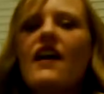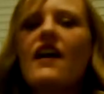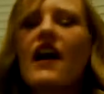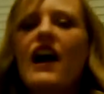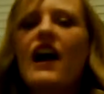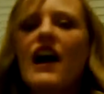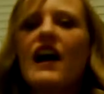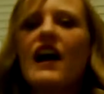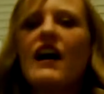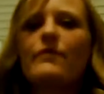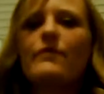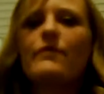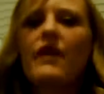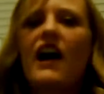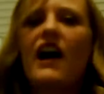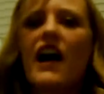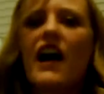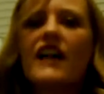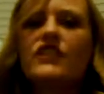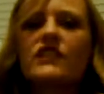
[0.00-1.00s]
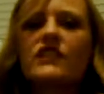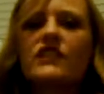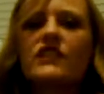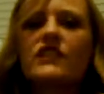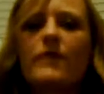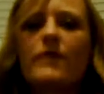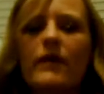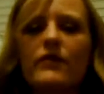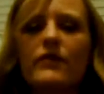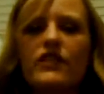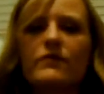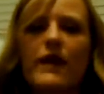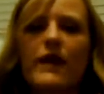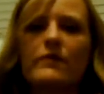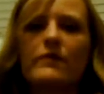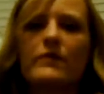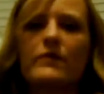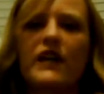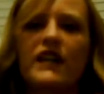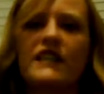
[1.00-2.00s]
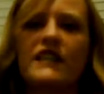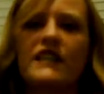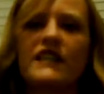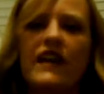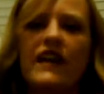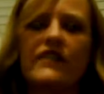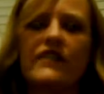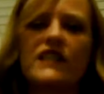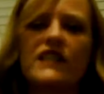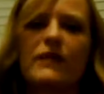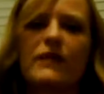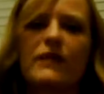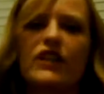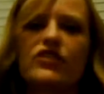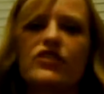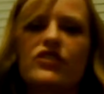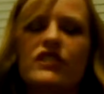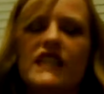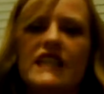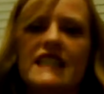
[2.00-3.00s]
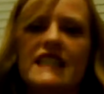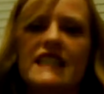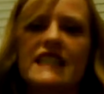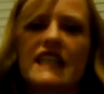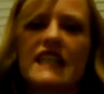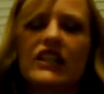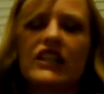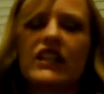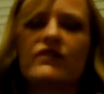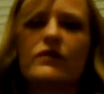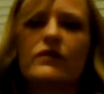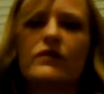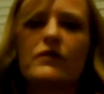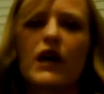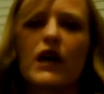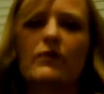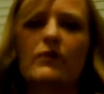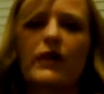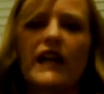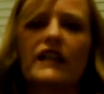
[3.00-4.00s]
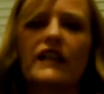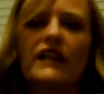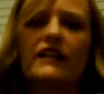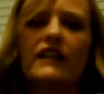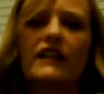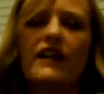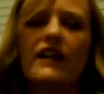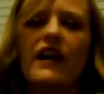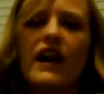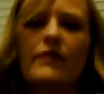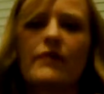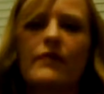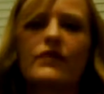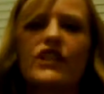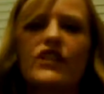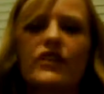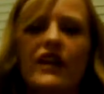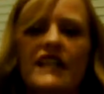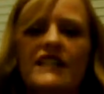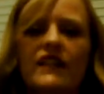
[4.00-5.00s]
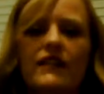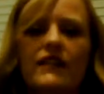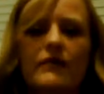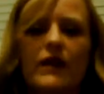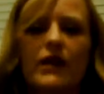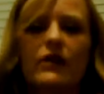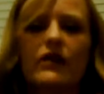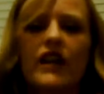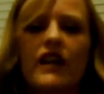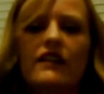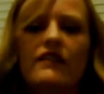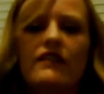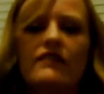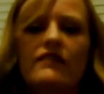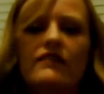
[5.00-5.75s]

I just published my book, 7 Spiritual Keys to Healing from Heartbreak. Can you guys hear me okay?